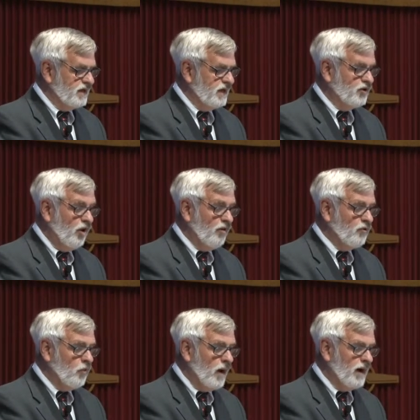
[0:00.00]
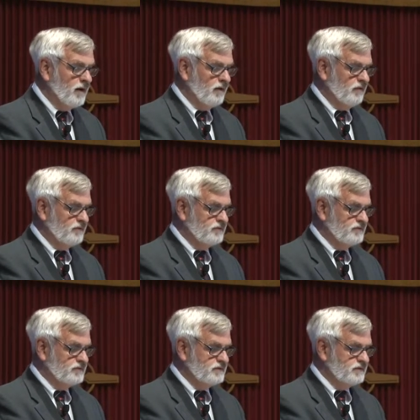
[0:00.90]
And all the while,
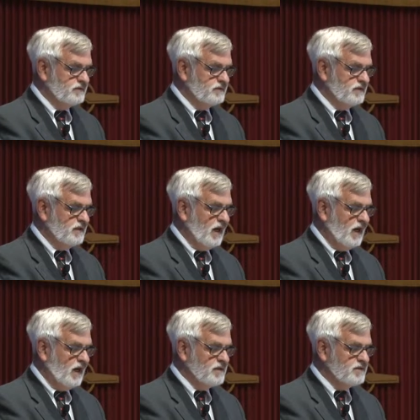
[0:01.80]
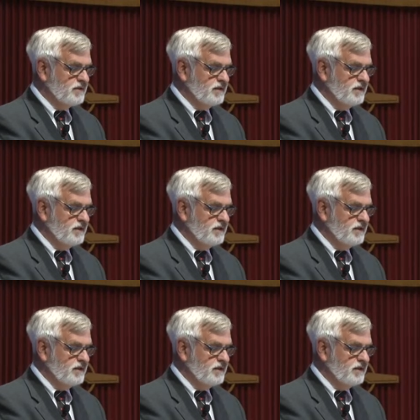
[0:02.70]
God